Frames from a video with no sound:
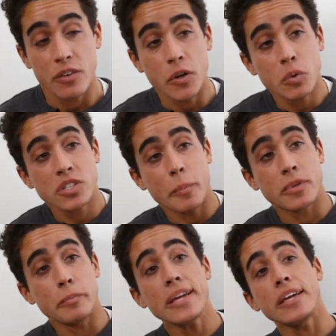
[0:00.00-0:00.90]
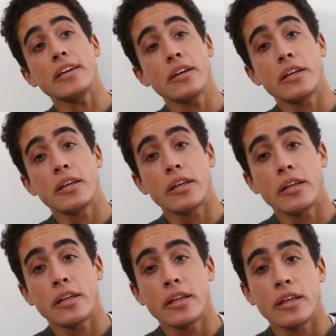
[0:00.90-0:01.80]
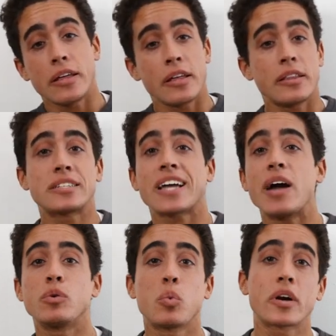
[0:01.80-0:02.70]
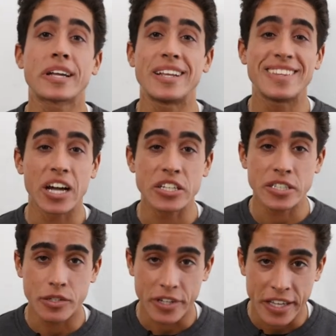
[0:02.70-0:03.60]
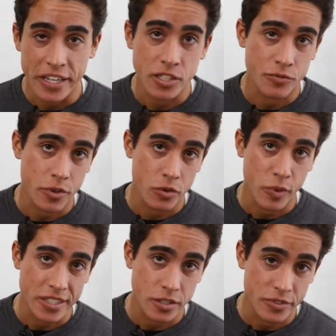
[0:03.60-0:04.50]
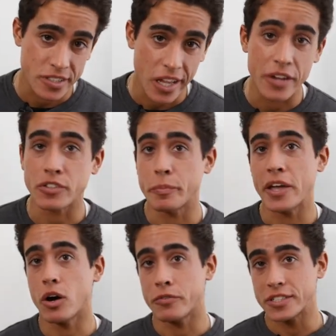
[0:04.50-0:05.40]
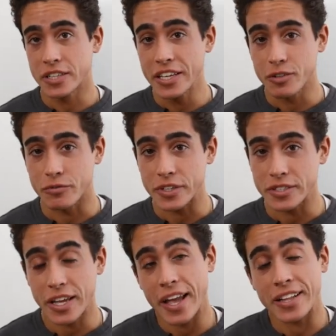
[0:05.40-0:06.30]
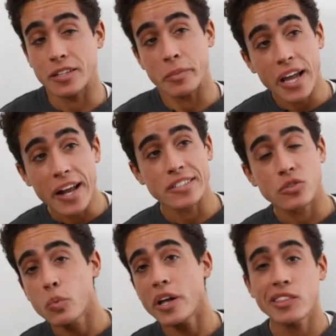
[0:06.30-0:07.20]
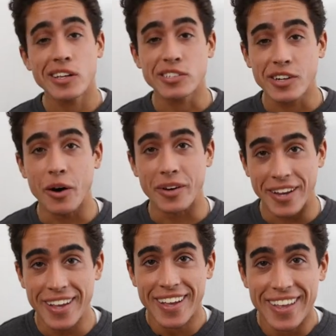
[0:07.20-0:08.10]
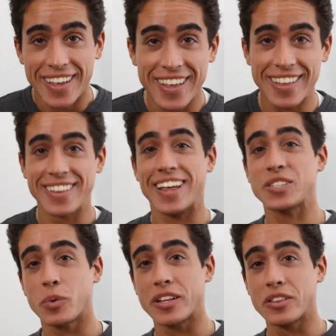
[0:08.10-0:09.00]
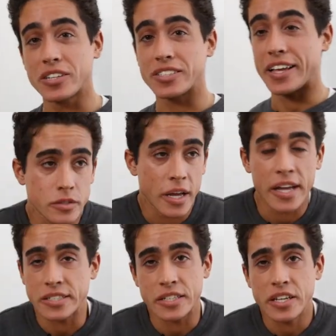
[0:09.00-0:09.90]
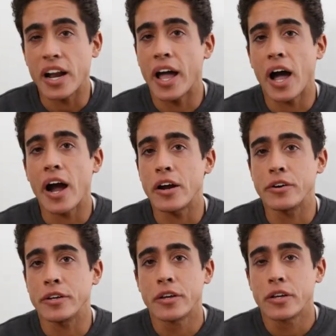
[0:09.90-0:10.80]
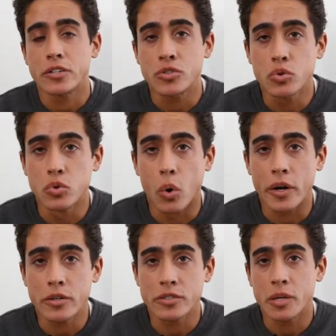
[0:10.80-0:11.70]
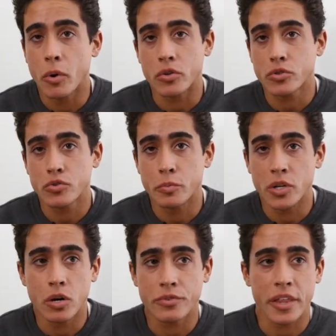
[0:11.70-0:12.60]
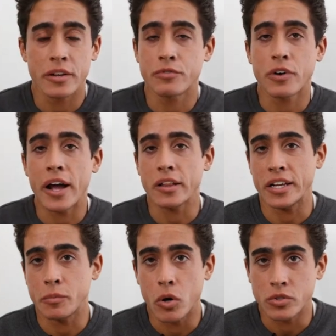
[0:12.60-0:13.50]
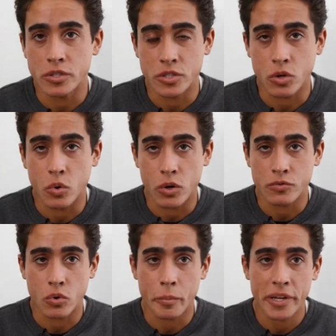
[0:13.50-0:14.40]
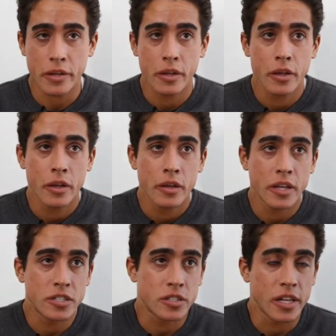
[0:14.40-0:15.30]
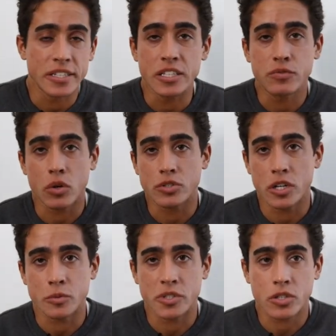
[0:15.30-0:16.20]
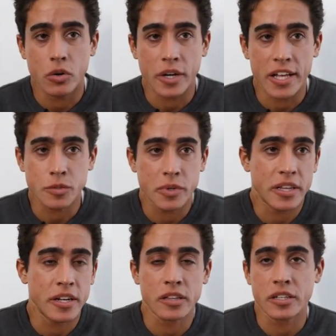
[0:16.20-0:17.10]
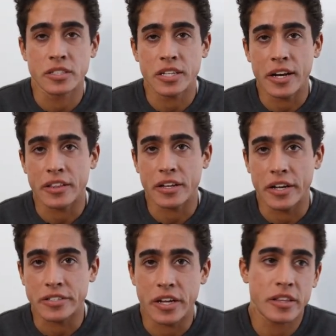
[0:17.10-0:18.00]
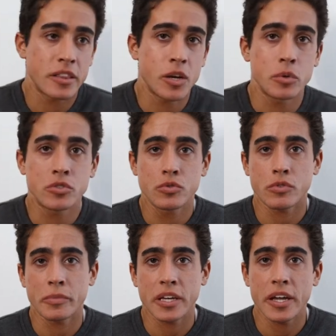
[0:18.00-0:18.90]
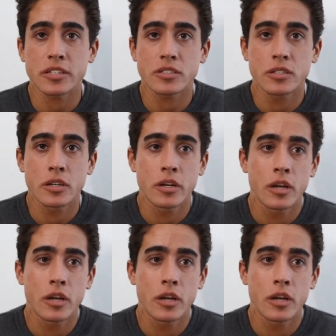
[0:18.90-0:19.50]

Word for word: If it was up to me, this guy would work in a dungeon of a kitchen for the rest of his life to pay off his legal fees. And to be honest, the way things are going, that's what it looks like. As I said, I hired two lawyers. They both screwed me over. They didn't file any motions in court for me. They just let default judgments go against me. They didn't listen to anything I say, and then they withdrew from the case.